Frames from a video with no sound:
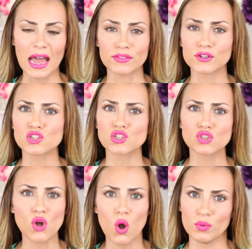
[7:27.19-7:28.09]
and they're
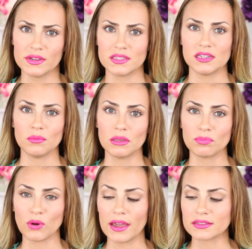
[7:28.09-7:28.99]
so reasonably
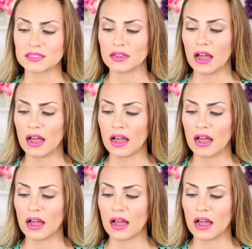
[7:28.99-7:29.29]
priced.